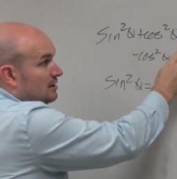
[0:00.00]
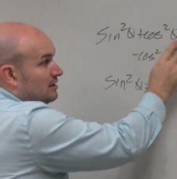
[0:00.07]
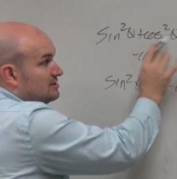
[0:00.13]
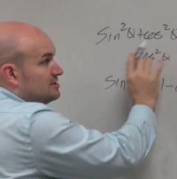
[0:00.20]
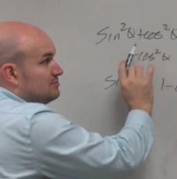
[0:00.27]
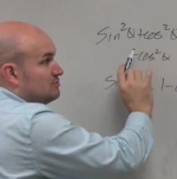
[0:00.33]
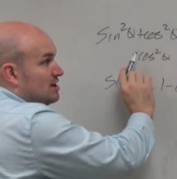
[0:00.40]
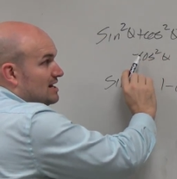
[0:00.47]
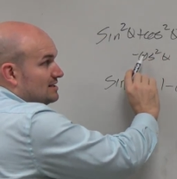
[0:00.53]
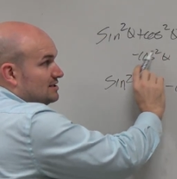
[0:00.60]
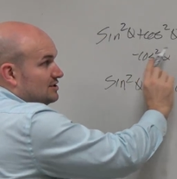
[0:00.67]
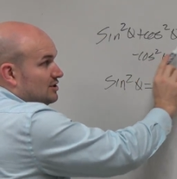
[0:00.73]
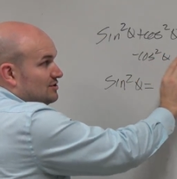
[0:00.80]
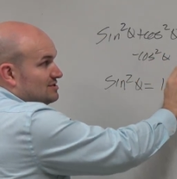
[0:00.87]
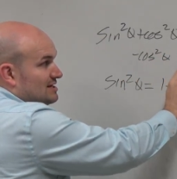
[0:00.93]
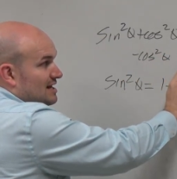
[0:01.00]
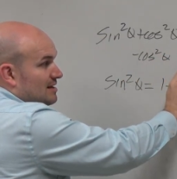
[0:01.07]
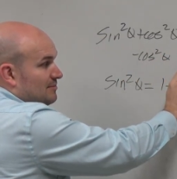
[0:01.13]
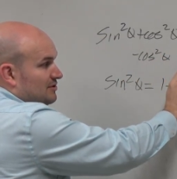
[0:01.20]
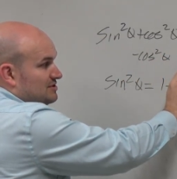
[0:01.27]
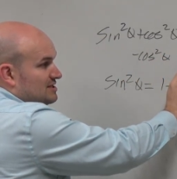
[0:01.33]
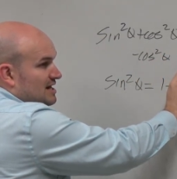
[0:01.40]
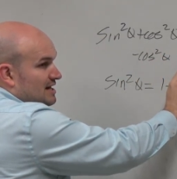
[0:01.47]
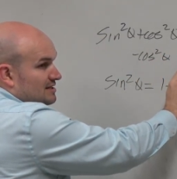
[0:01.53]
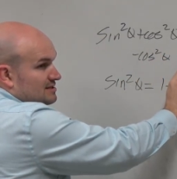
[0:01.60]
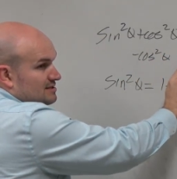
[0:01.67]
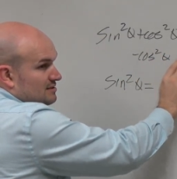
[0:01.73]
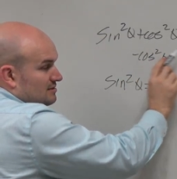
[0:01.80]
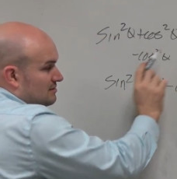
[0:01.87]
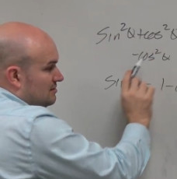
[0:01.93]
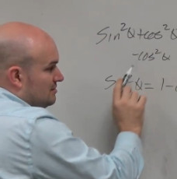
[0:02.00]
Subtracted cosine on both sides.